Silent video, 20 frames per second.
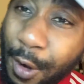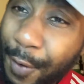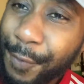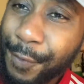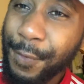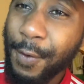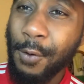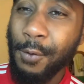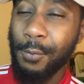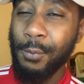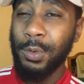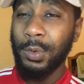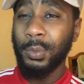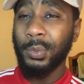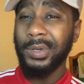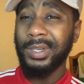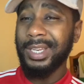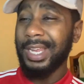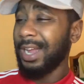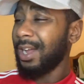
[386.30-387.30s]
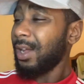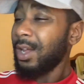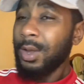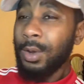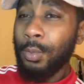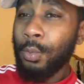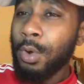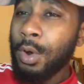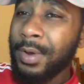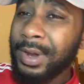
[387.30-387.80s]
fault, Woodward, that
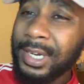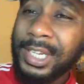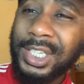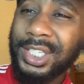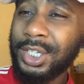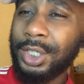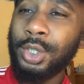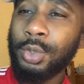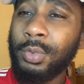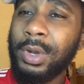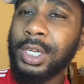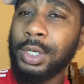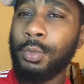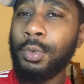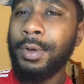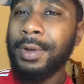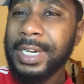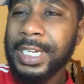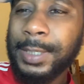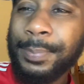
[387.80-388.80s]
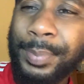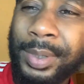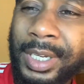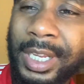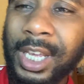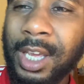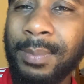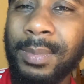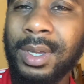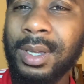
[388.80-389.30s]
we're in this situation, we're in this
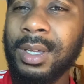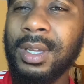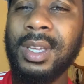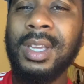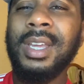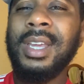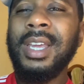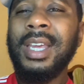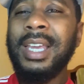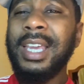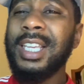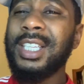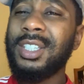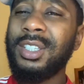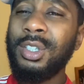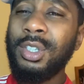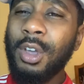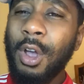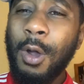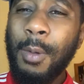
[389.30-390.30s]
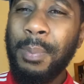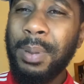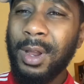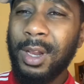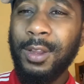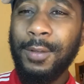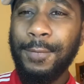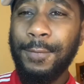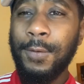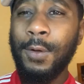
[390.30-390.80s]
predicament. It's your
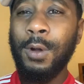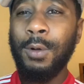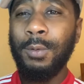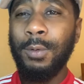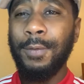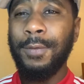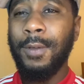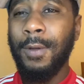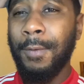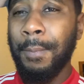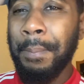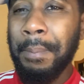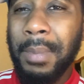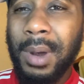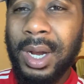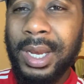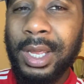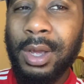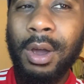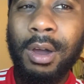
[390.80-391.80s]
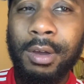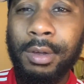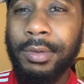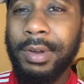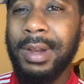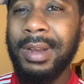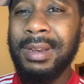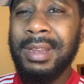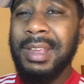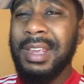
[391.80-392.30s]
bloody fault with your money
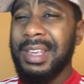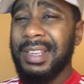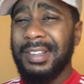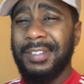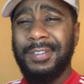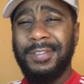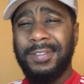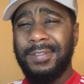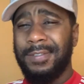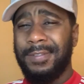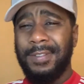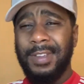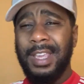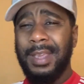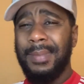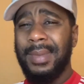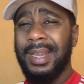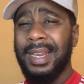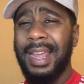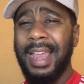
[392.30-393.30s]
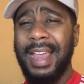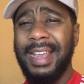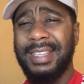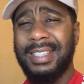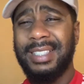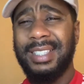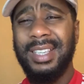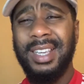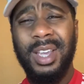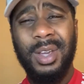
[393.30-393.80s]
hungry theming
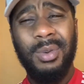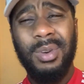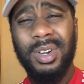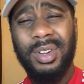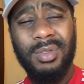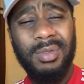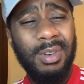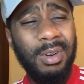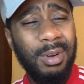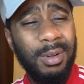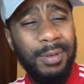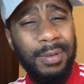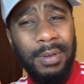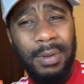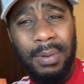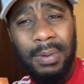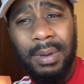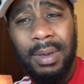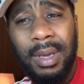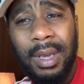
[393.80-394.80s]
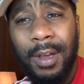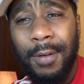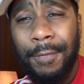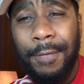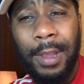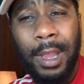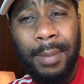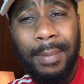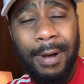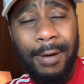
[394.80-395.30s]
ass. What's wrong with you?
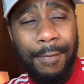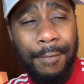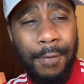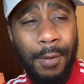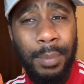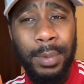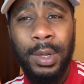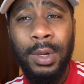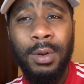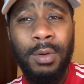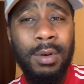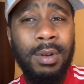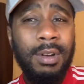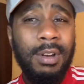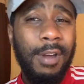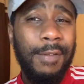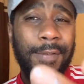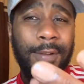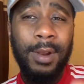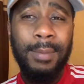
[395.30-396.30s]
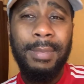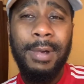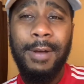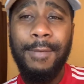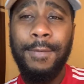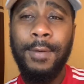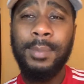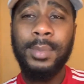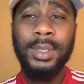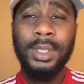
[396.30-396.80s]
Think about football. You know nothing about
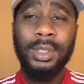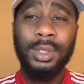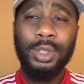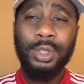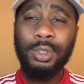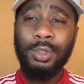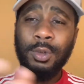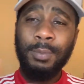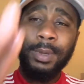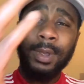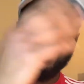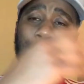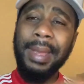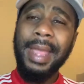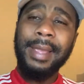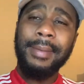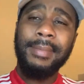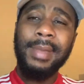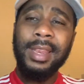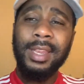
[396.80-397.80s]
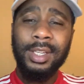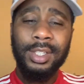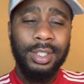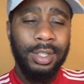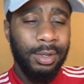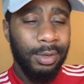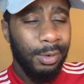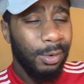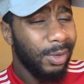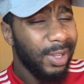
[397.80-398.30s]
football, you stupid bank
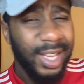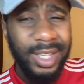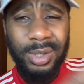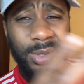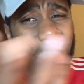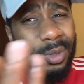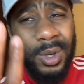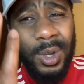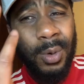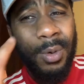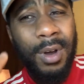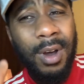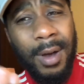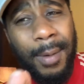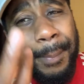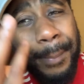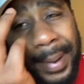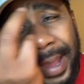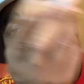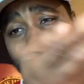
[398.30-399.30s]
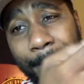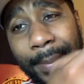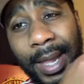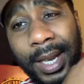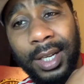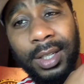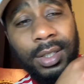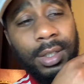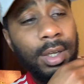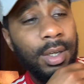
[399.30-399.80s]
manager." Well, that's all you are, bank
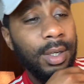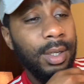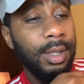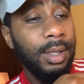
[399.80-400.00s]
manager.